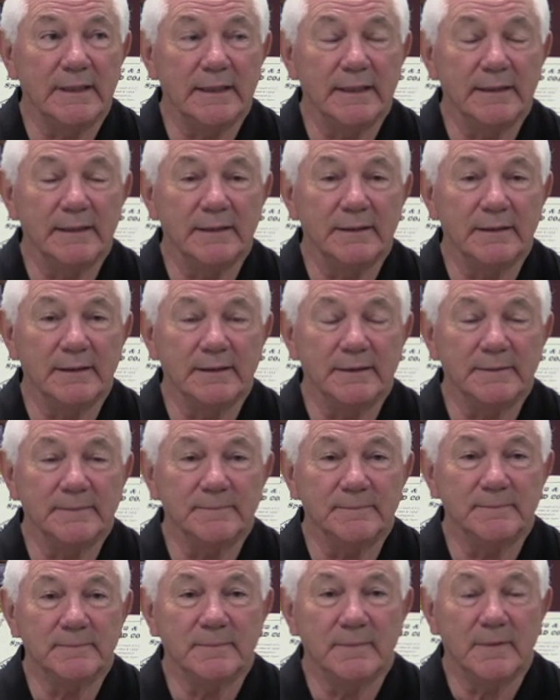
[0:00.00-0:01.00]
and
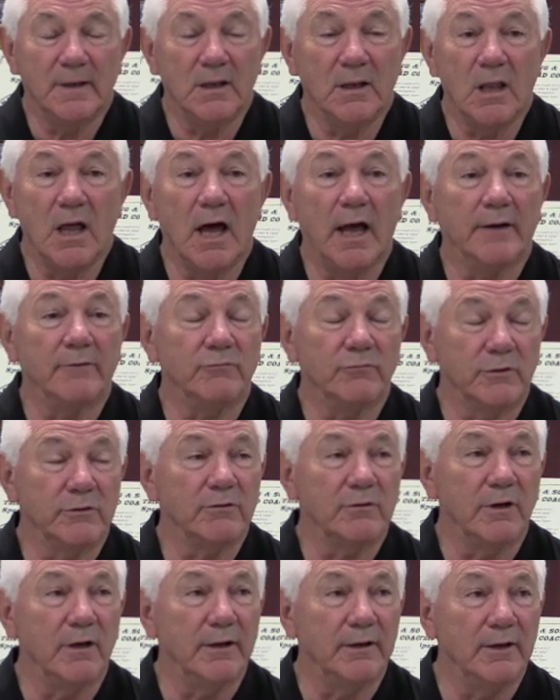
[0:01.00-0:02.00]
a lot of
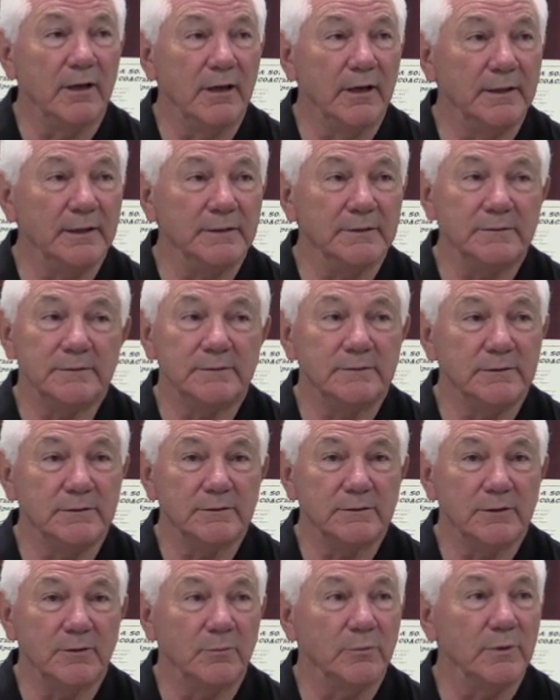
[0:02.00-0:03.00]
what's gone on is
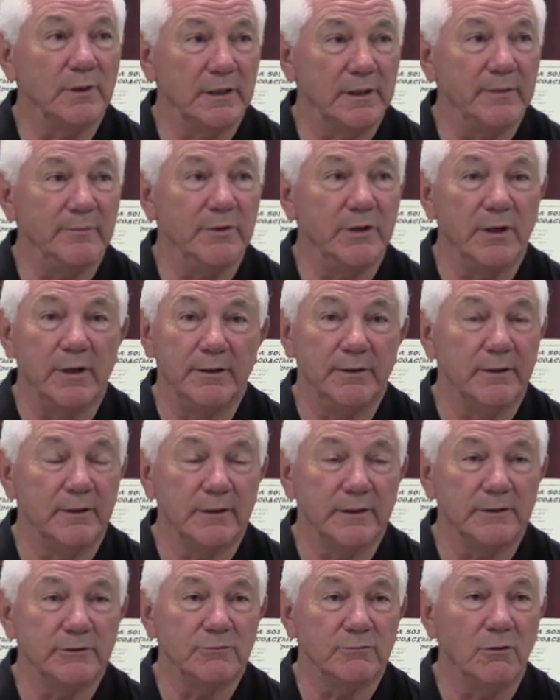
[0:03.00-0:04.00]
just completely beyond
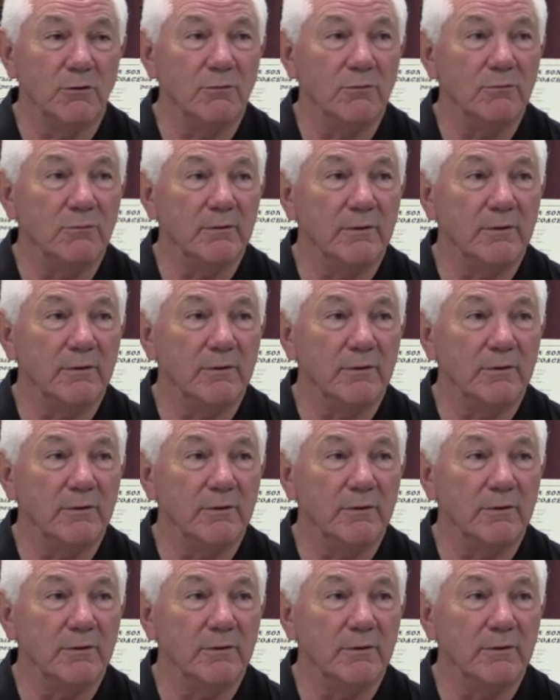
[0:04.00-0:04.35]
our control.